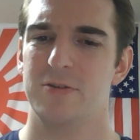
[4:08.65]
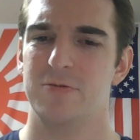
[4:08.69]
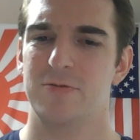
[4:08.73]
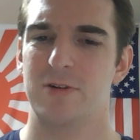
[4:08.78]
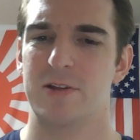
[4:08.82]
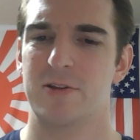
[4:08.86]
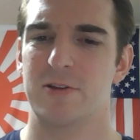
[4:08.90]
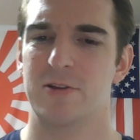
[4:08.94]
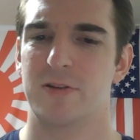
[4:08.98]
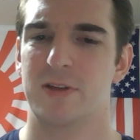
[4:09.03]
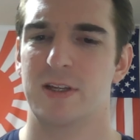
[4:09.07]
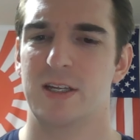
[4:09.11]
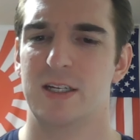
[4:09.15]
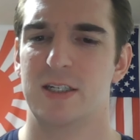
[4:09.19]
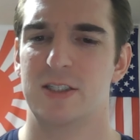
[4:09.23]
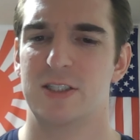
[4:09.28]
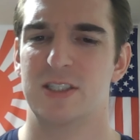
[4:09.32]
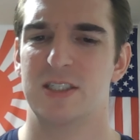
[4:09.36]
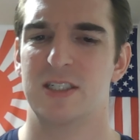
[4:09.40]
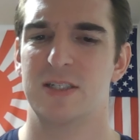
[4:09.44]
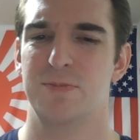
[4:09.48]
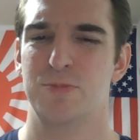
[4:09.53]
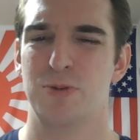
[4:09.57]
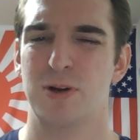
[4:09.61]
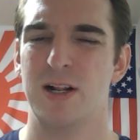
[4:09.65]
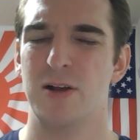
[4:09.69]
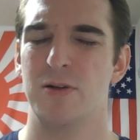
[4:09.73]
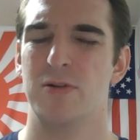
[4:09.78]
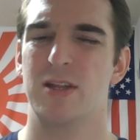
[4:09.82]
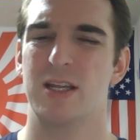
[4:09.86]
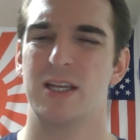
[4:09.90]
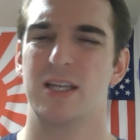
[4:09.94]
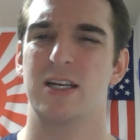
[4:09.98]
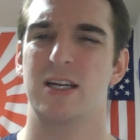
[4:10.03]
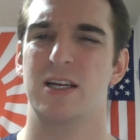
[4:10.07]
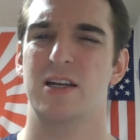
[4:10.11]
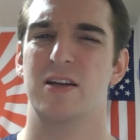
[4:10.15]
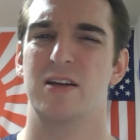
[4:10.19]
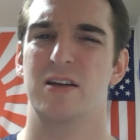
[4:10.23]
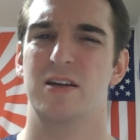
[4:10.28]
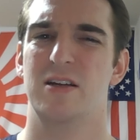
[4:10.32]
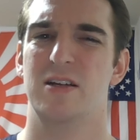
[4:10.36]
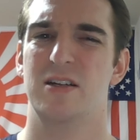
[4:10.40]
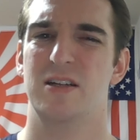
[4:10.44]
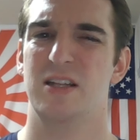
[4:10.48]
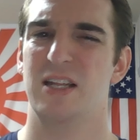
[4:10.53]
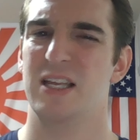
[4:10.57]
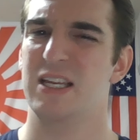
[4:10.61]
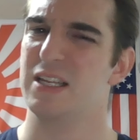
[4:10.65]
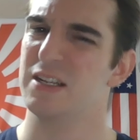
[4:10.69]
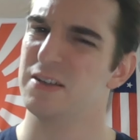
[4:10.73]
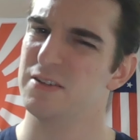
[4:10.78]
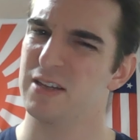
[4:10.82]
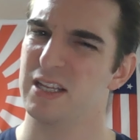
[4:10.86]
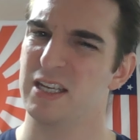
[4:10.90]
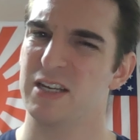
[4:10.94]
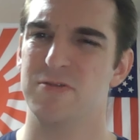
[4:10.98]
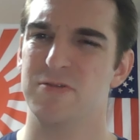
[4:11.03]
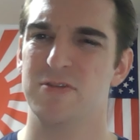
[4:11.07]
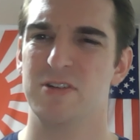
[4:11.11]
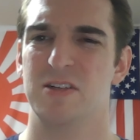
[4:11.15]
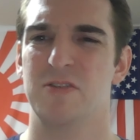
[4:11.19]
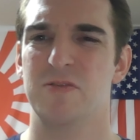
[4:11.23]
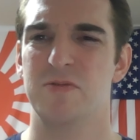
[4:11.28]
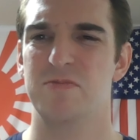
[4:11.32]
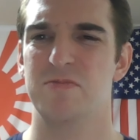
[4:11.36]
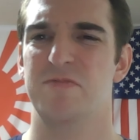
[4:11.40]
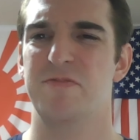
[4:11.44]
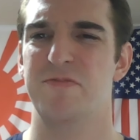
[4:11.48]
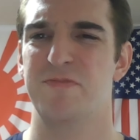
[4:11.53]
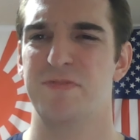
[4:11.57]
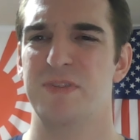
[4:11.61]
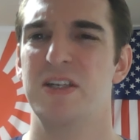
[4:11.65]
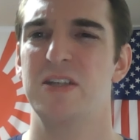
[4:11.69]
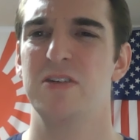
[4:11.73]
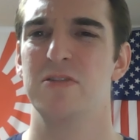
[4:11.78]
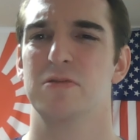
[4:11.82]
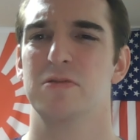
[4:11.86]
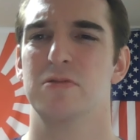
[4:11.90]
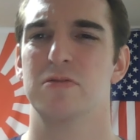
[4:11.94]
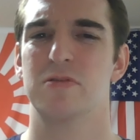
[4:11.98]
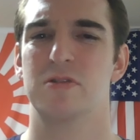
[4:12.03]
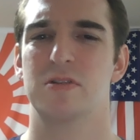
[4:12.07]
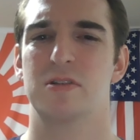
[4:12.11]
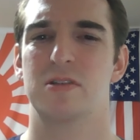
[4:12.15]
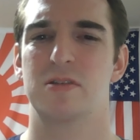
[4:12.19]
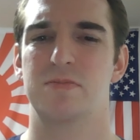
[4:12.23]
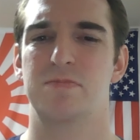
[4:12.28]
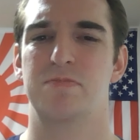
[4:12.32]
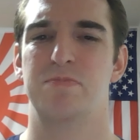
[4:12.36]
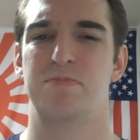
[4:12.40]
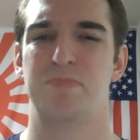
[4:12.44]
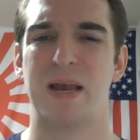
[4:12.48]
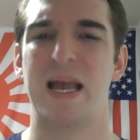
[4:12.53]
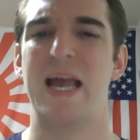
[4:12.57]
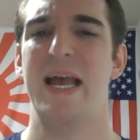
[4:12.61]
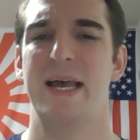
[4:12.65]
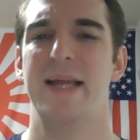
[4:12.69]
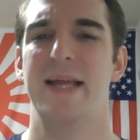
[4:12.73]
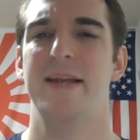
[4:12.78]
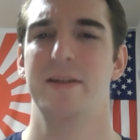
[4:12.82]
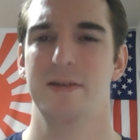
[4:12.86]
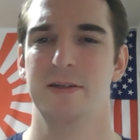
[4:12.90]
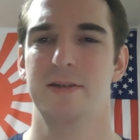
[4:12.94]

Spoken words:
rather than just spread out like it really feels bad.